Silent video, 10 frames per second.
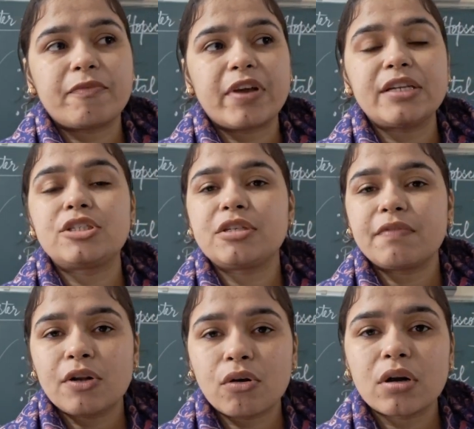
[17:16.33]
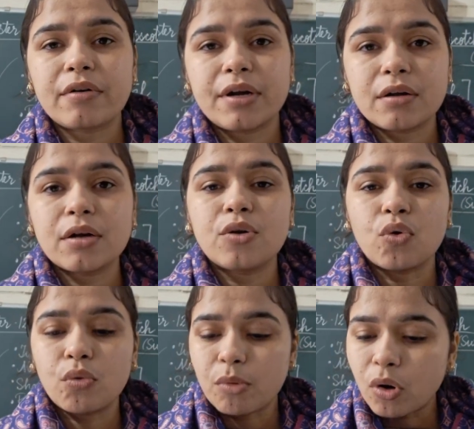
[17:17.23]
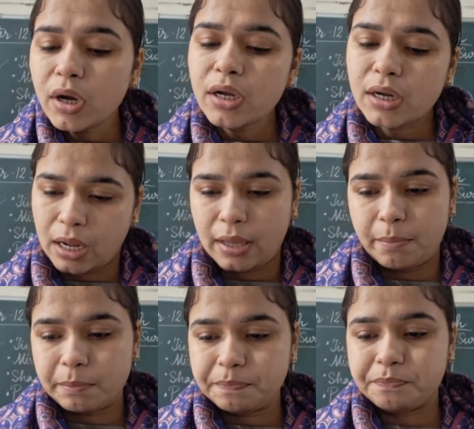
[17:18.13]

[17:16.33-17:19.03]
when she will not return home on time.